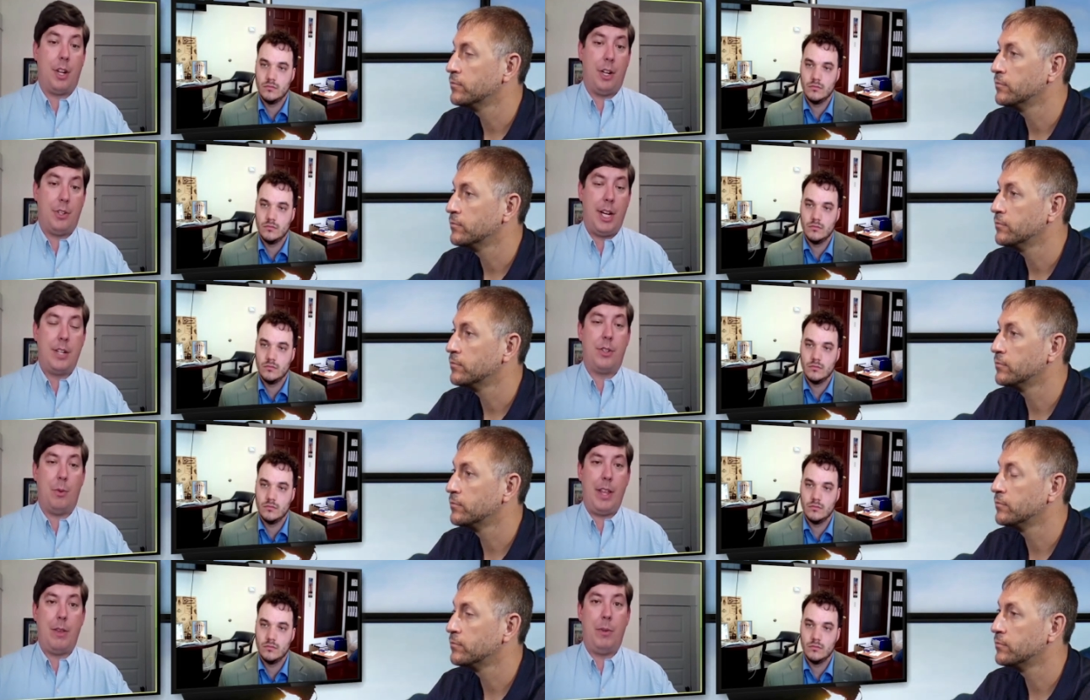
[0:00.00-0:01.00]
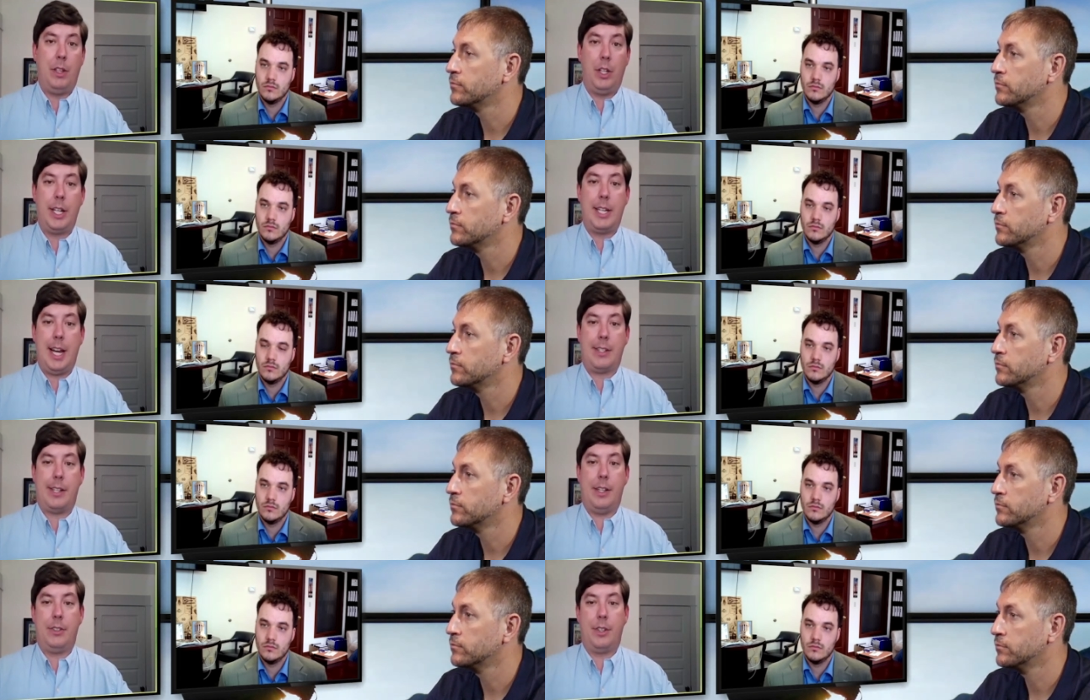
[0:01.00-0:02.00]
Speaker 1: going to change the way that we look at tax
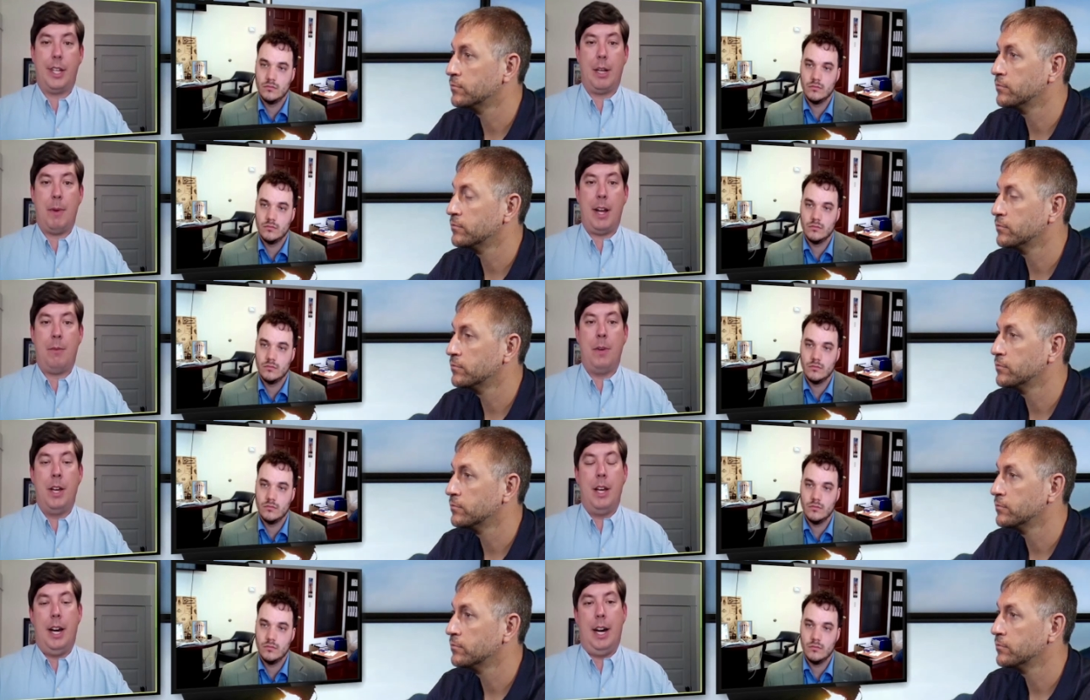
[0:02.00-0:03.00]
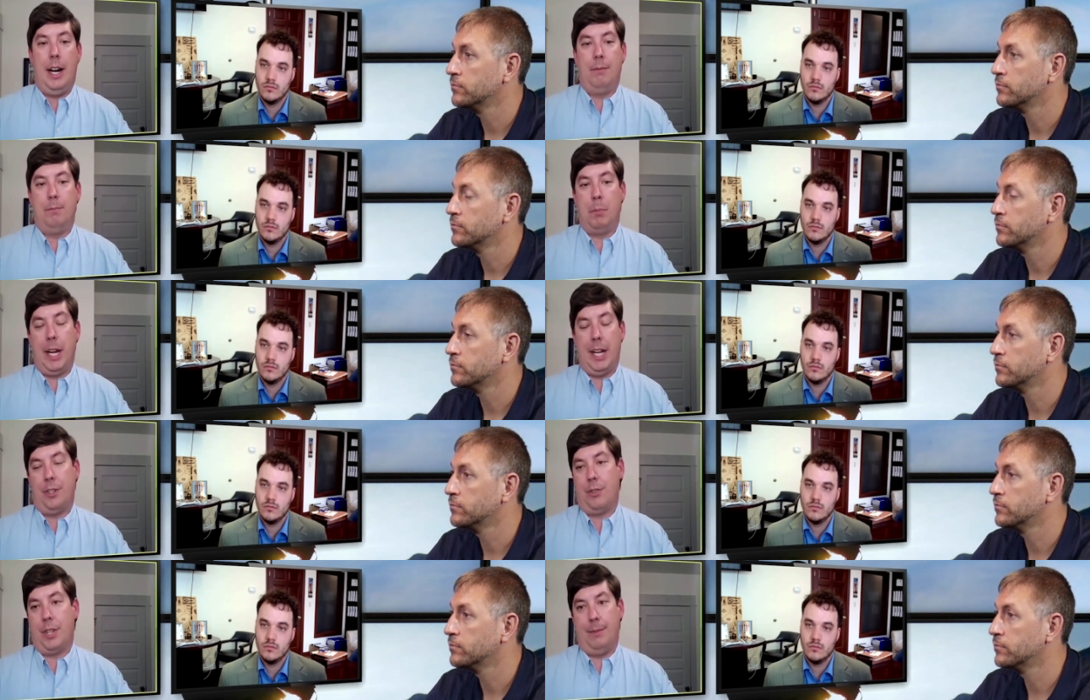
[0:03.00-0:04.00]
sales and think about them. Um, but as
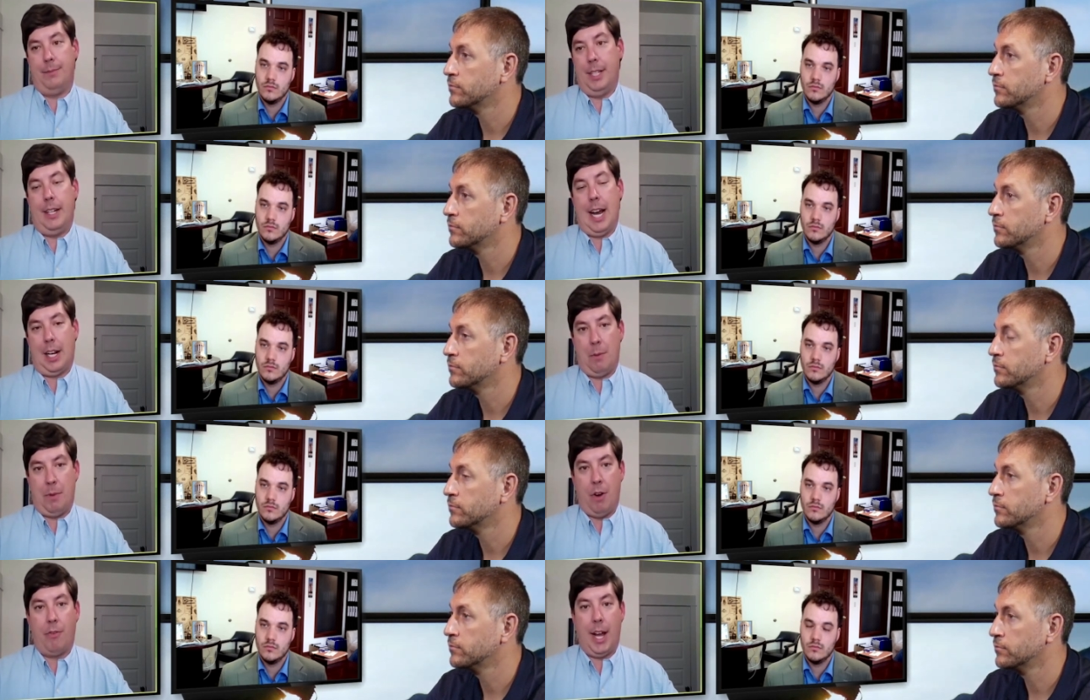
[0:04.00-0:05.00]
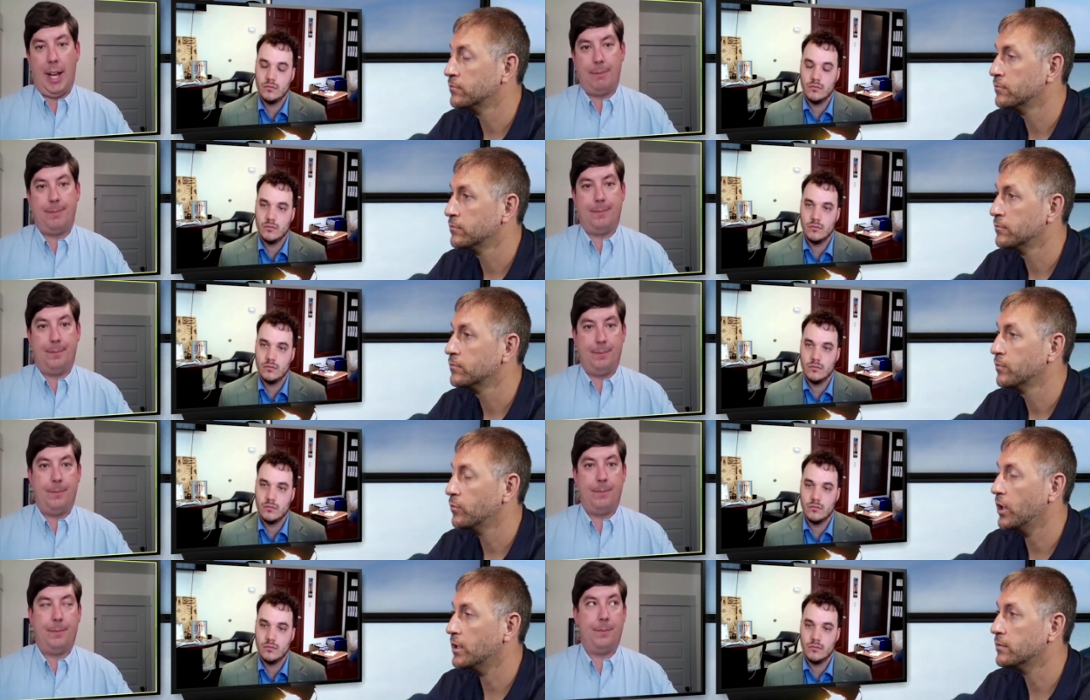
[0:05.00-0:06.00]
you said, not going to be overnight.
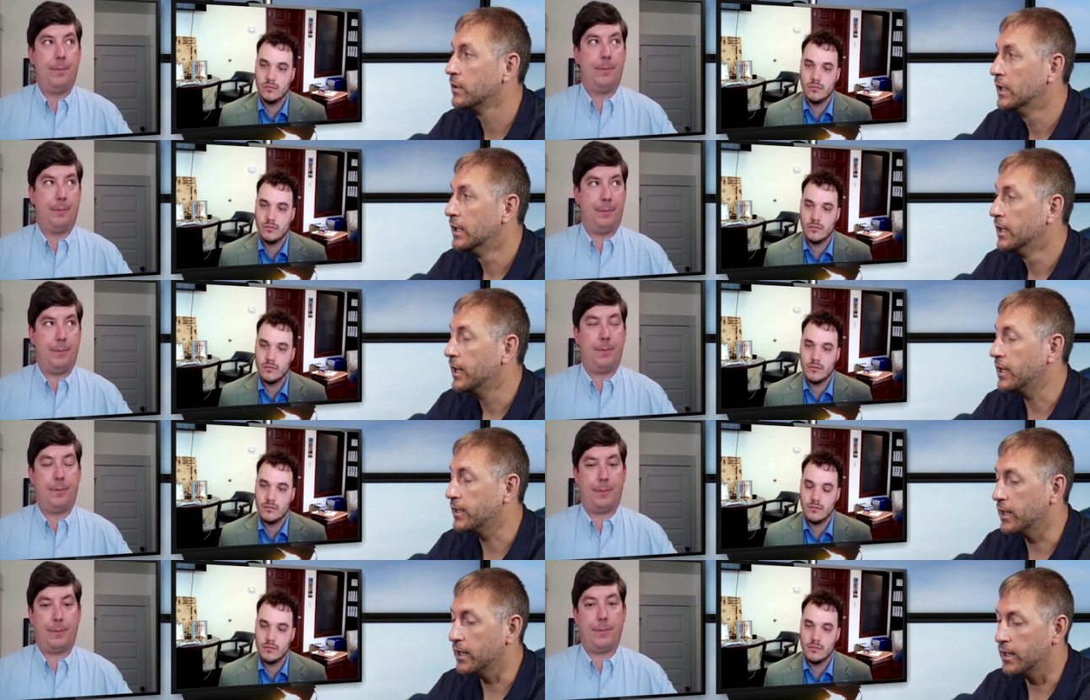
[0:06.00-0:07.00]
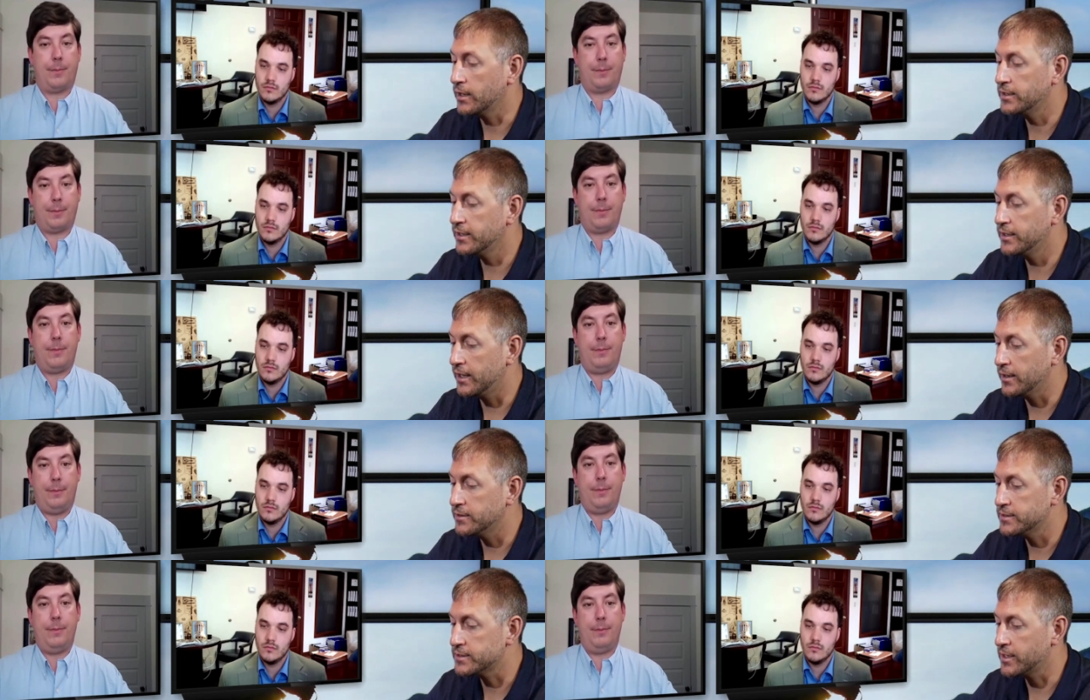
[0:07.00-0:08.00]
Speaker 2: Right. And I, I did
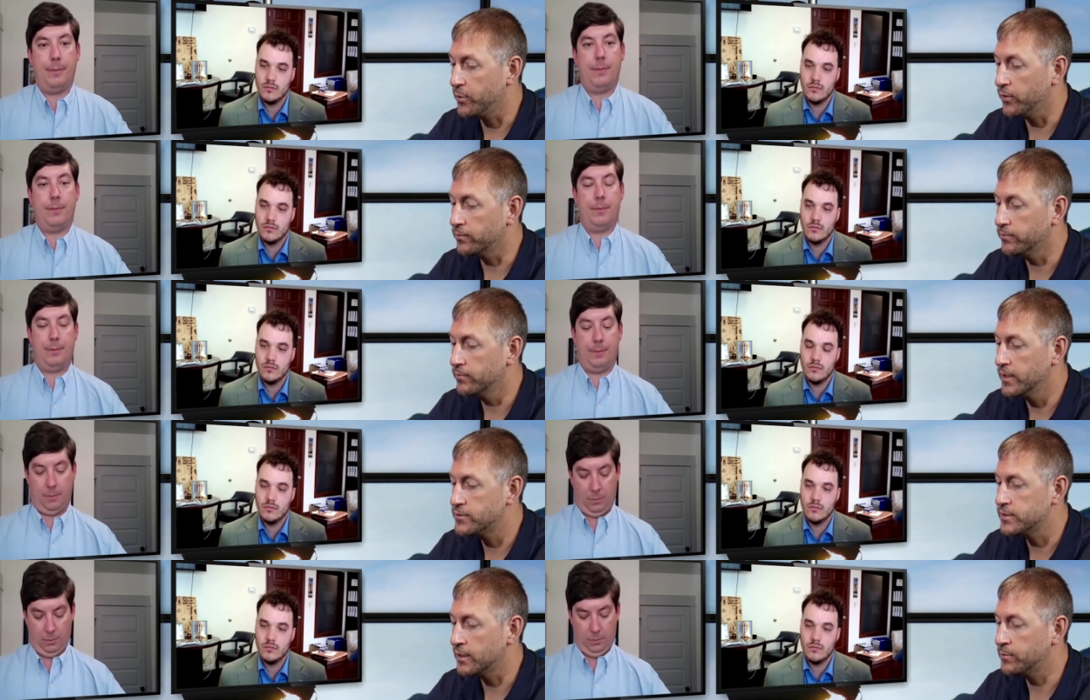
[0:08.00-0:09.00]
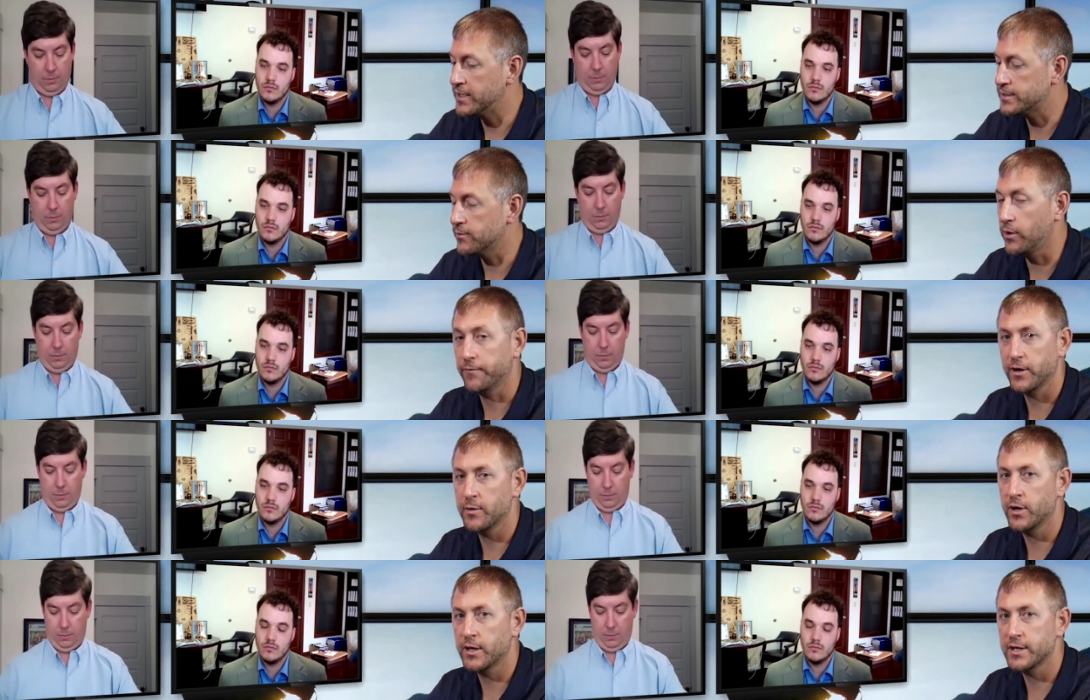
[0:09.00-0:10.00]
uh, just a couple interesting pieces. Well, for
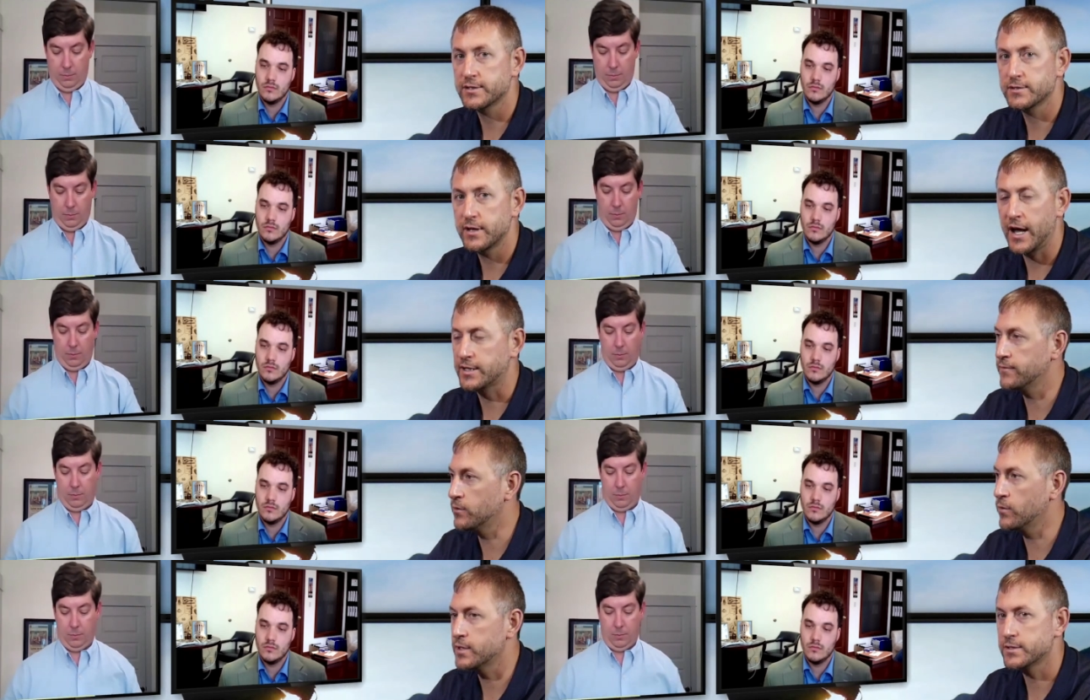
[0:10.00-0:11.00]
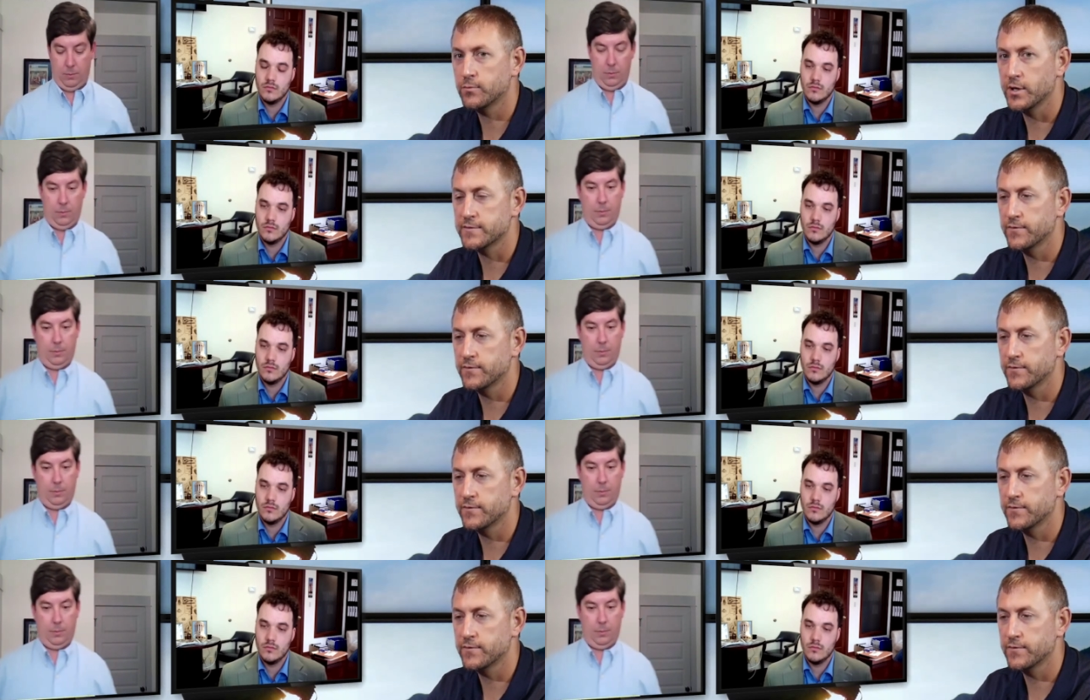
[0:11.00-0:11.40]
anybody that's active in West, West